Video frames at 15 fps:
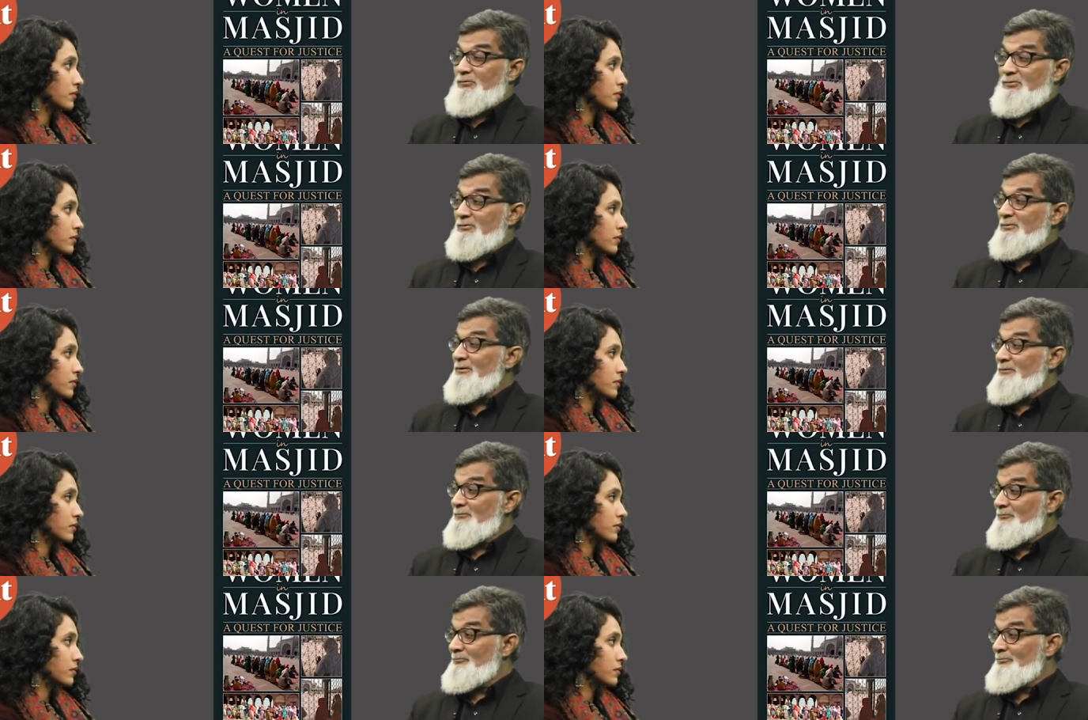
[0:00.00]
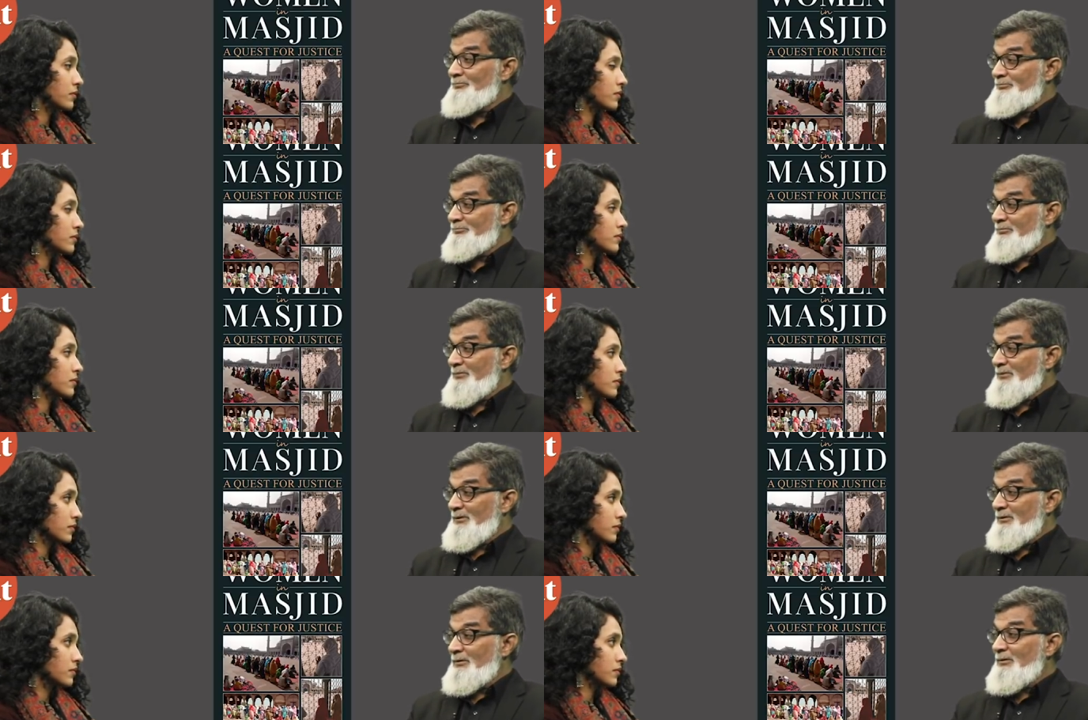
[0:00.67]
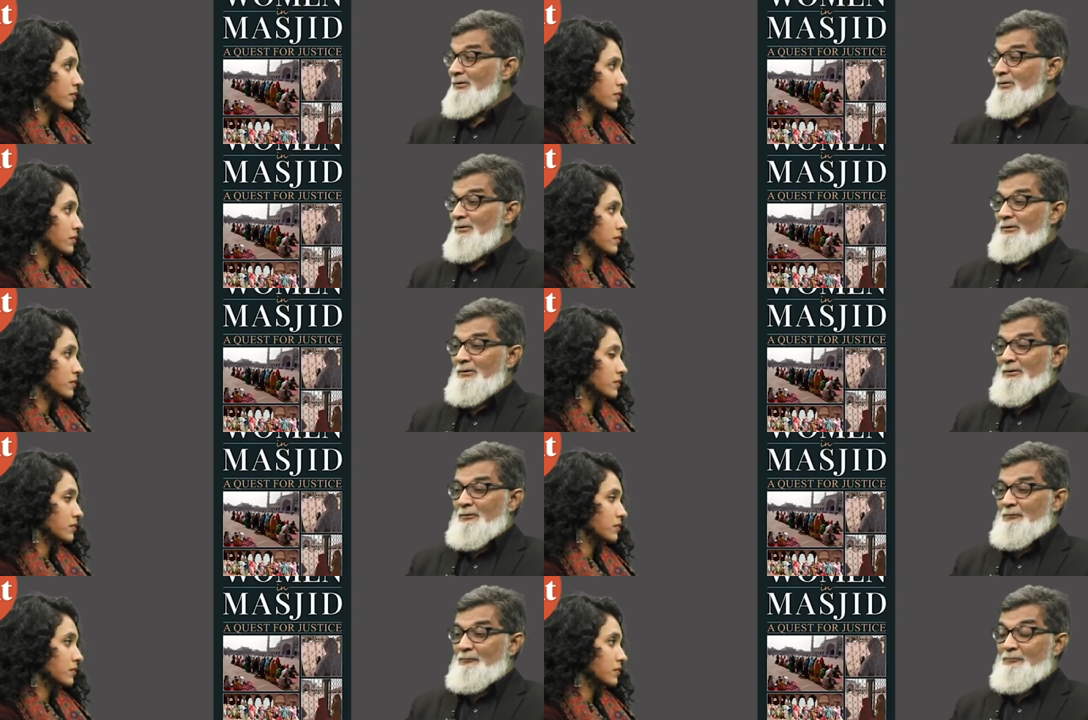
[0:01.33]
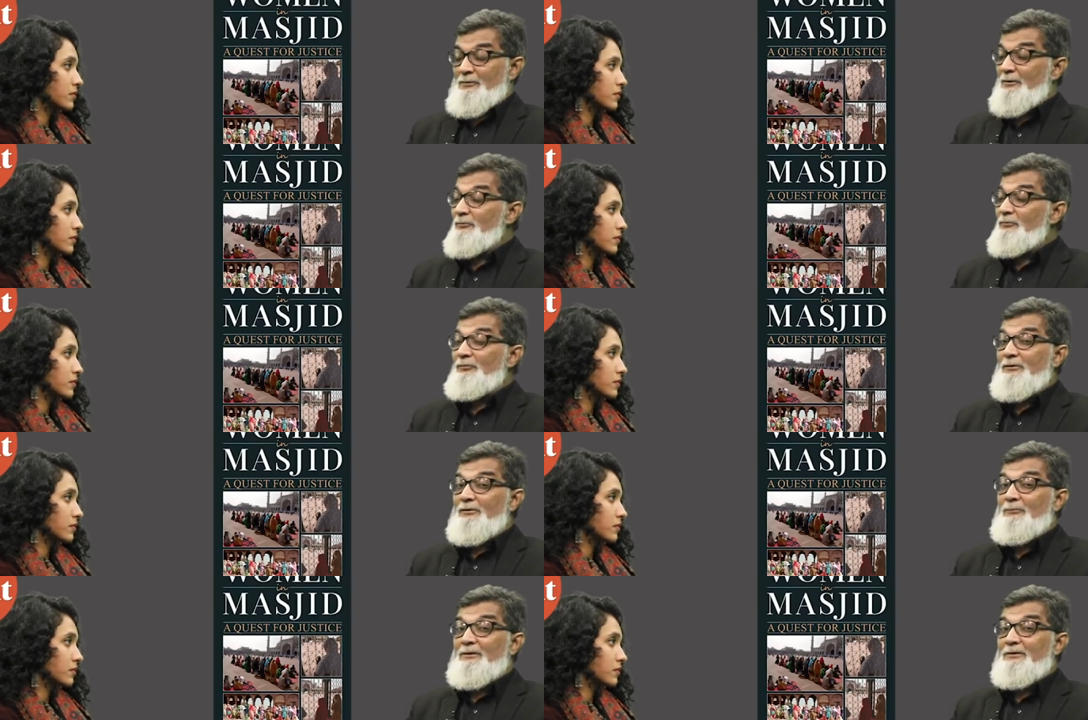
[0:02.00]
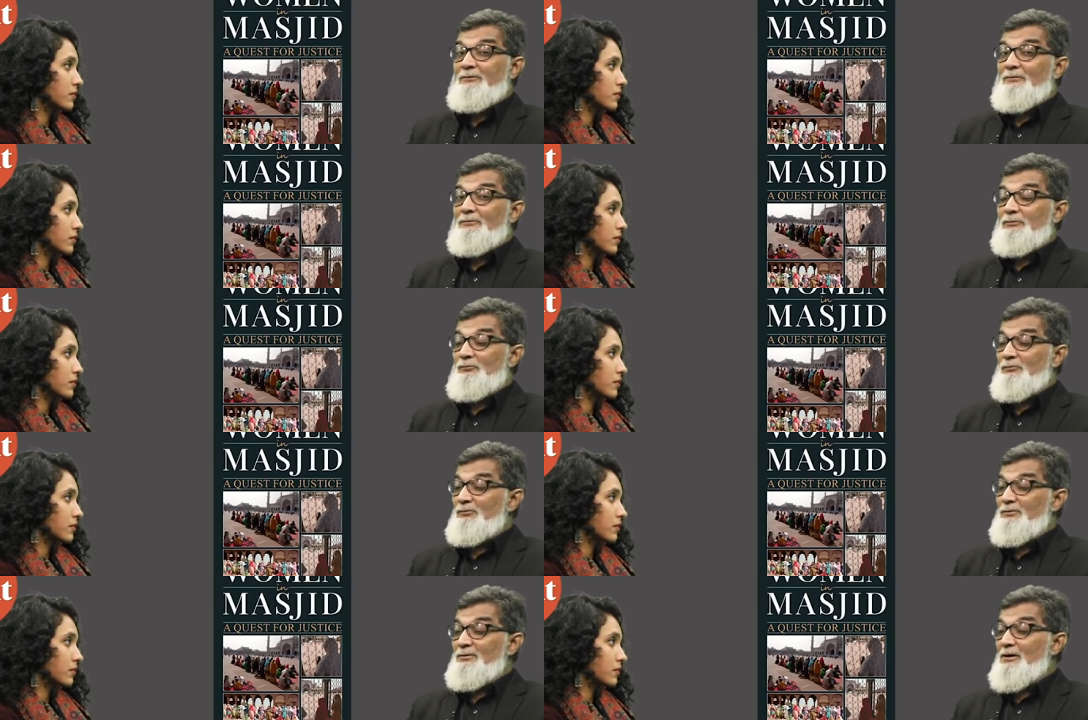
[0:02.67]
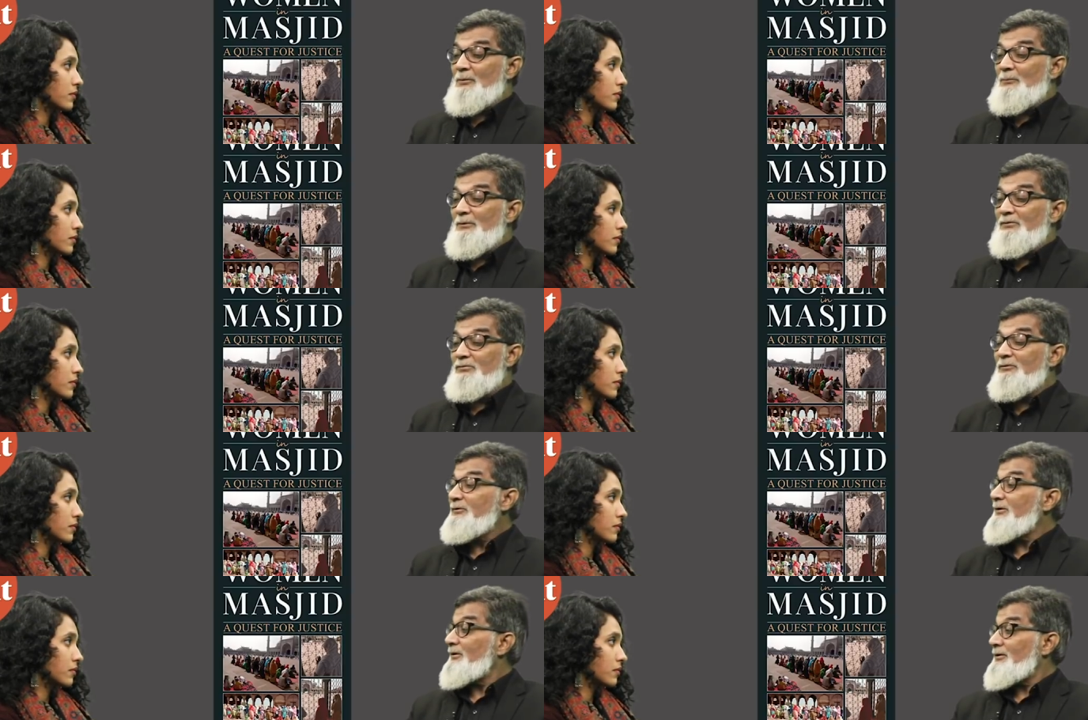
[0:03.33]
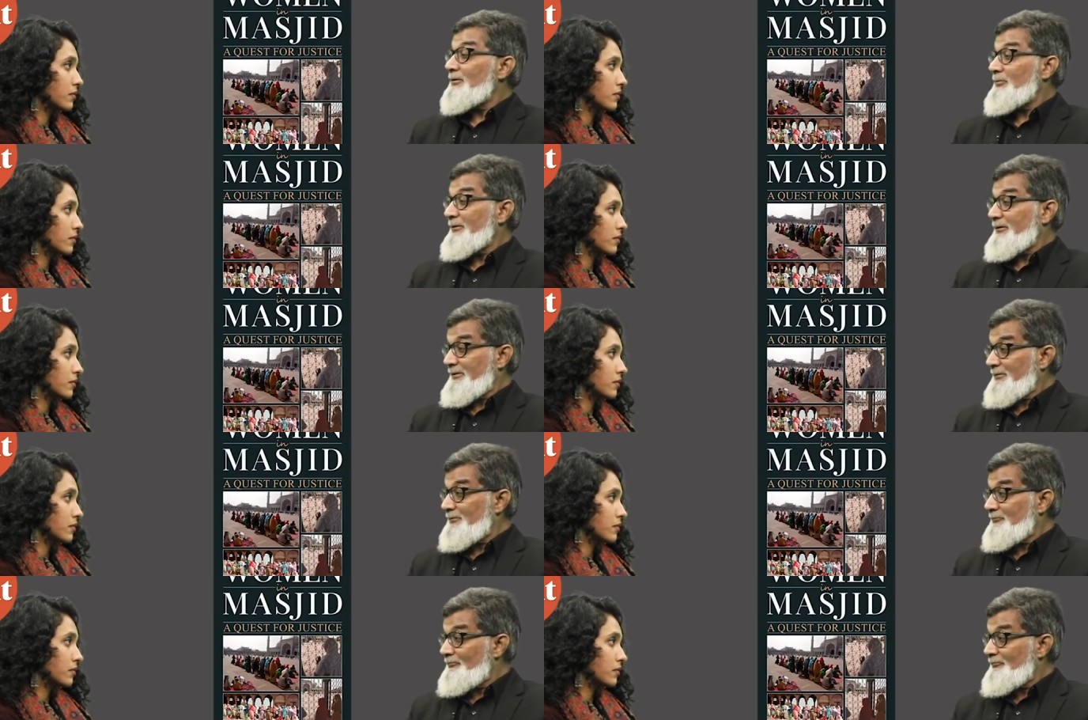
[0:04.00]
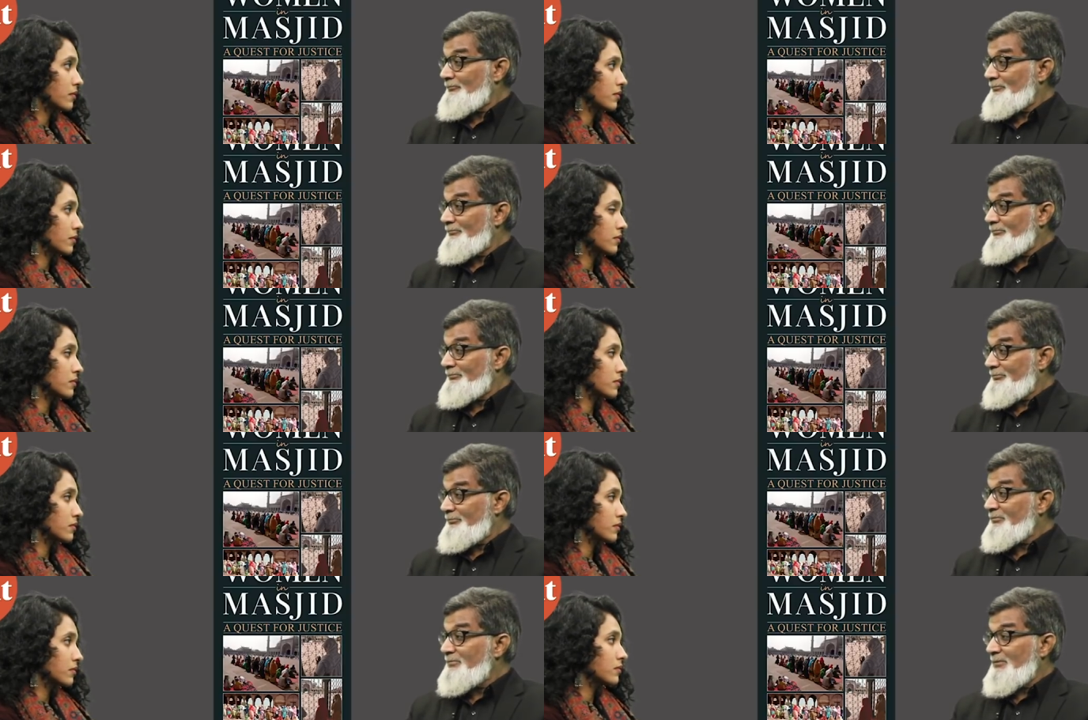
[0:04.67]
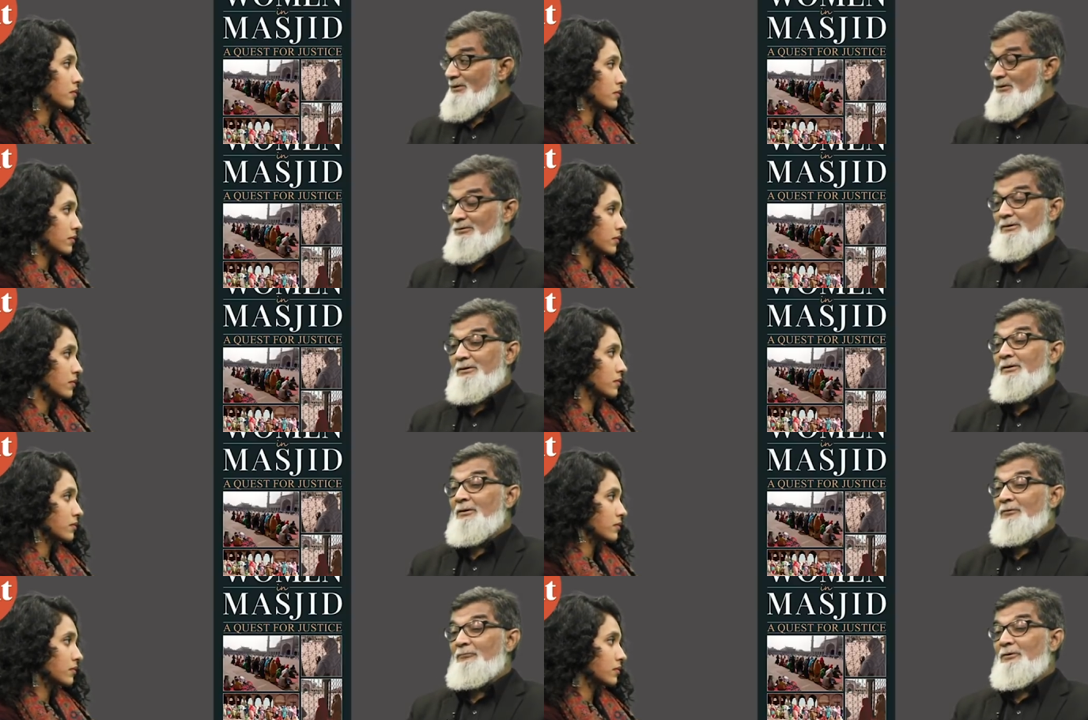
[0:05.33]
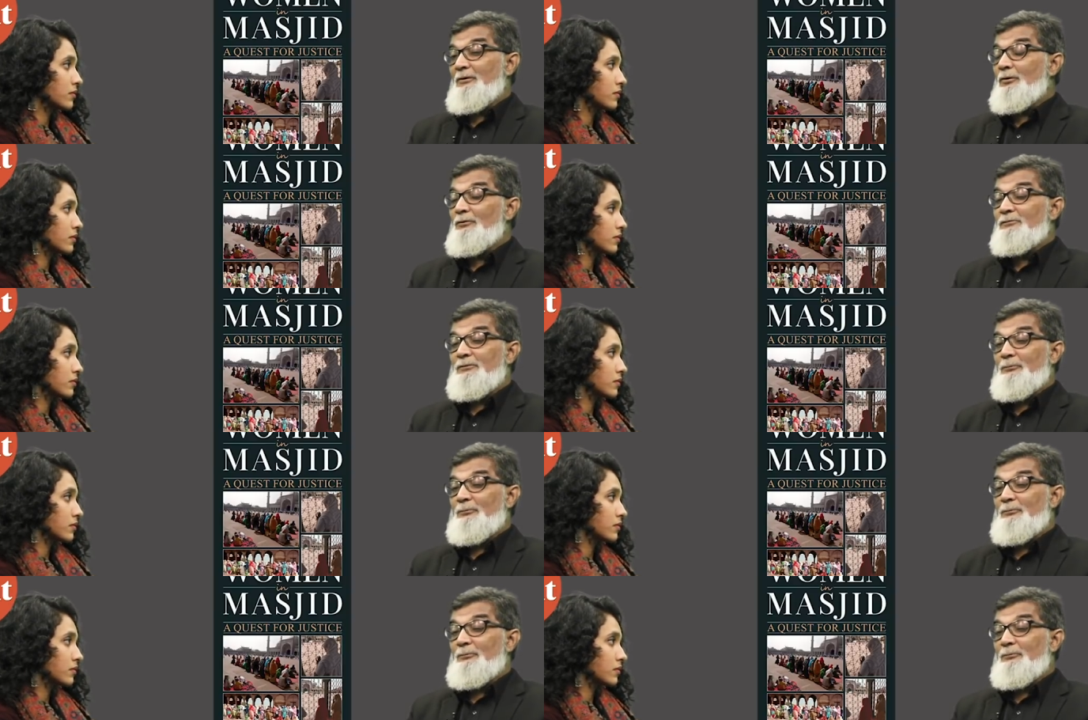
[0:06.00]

Speaker 1: of Islam. One of the fundamentals of Islam is the daily prayer. Okay? We are all